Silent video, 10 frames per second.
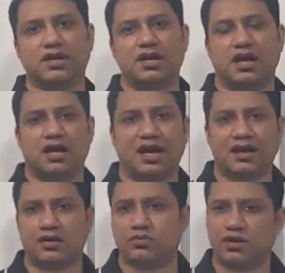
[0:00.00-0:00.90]
I
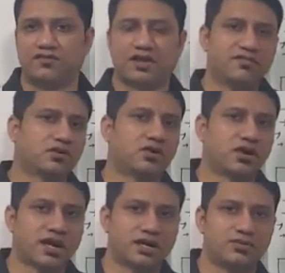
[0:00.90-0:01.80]
can do it at 5 o'clock. I
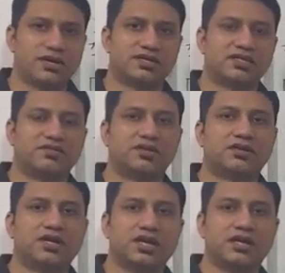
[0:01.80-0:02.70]
can do it at
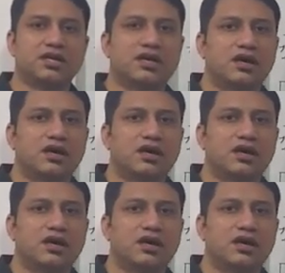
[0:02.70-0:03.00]
7:30.